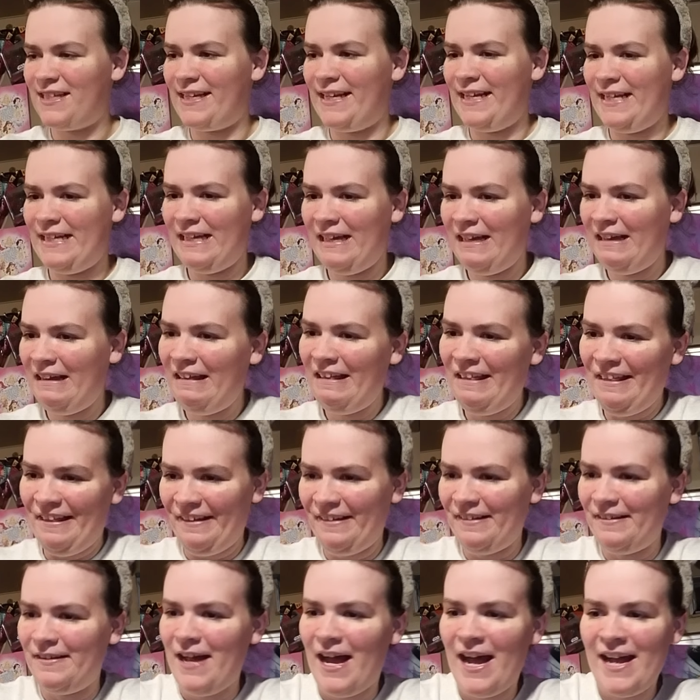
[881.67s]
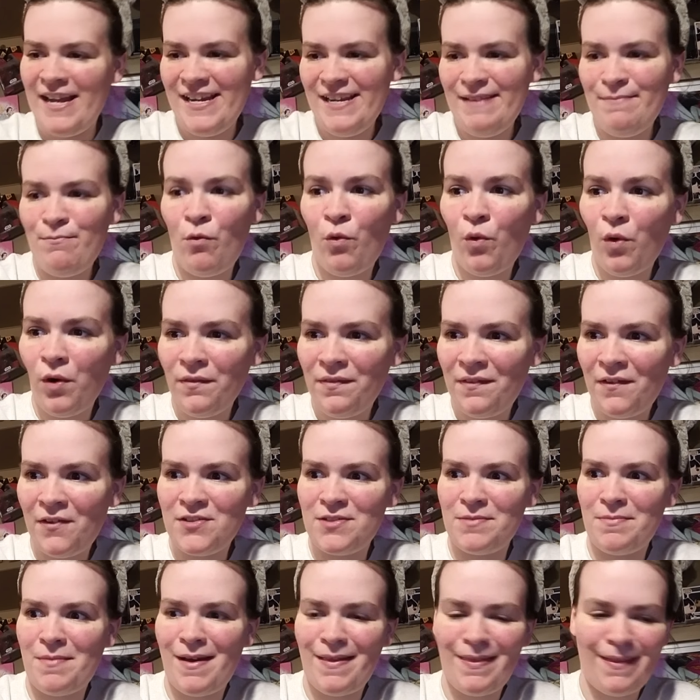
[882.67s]
I need, I need more of
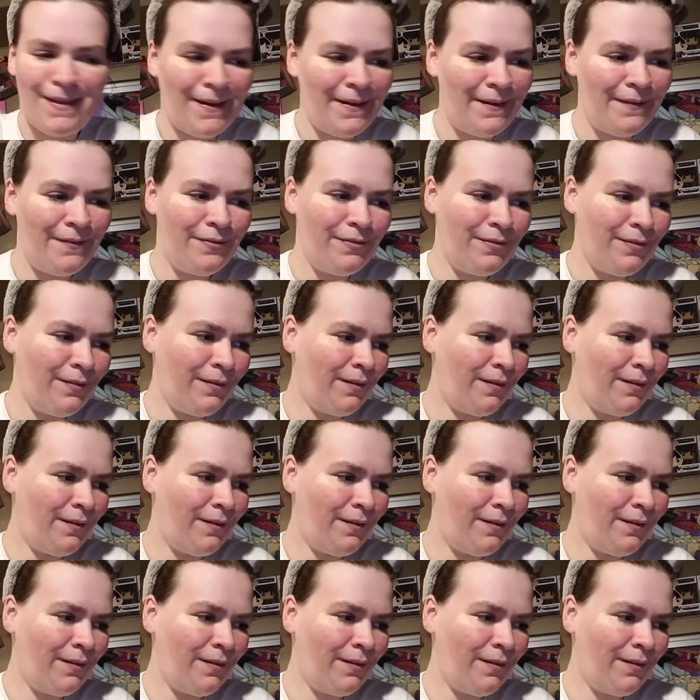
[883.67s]
those in my life.